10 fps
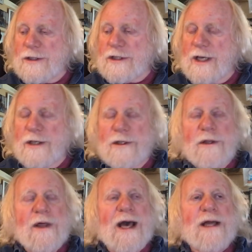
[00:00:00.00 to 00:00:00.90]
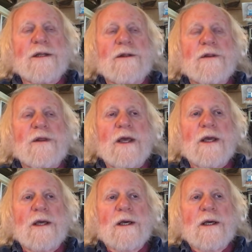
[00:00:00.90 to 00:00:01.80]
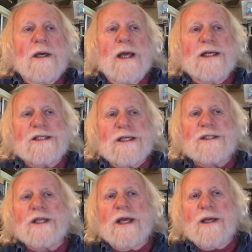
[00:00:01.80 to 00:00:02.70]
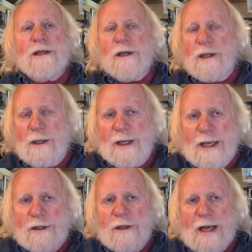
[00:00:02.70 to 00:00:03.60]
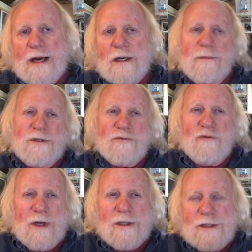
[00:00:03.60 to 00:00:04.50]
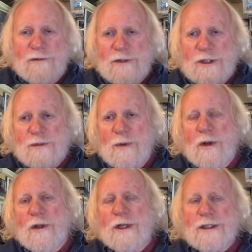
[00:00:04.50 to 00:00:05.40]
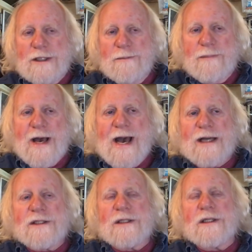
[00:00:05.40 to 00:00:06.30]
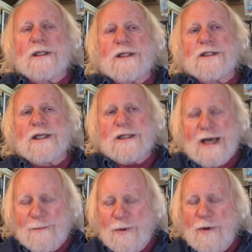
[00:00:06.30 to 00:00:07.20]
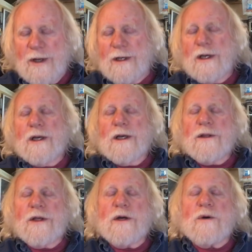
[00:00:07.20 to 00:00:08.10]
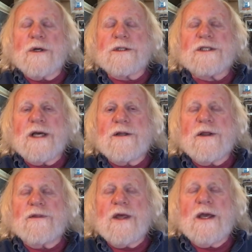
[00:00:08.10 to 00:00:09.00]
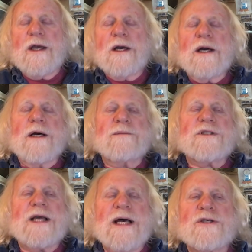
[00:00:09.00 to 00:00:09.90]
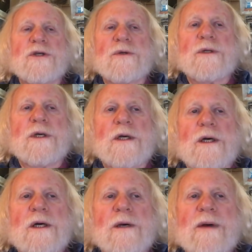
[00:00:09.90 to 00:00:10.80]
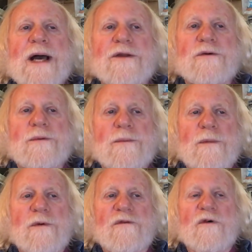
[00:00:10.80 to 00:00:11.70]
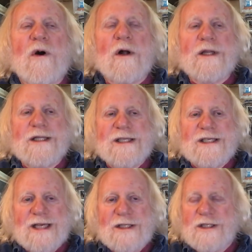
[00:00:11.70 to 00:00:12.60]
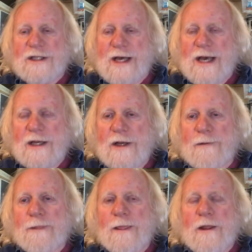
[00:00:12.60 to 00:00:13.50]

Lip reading: and said that the existing, again, the outcome is relatively small in its impact, at least at that point. The court said that the statute had to fall in the sense that